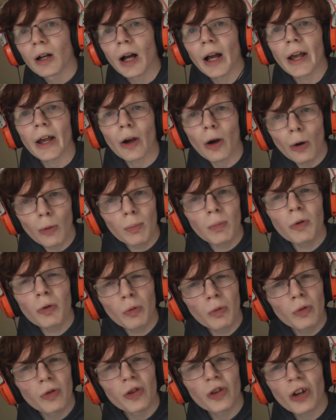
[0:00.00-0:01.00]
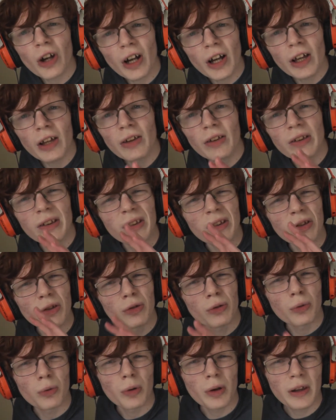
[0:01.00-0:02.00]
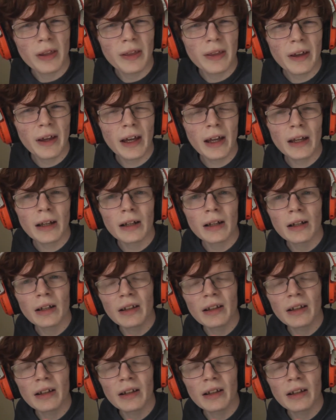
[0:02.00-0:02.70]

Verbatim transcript: I hope you guys enjoyed that.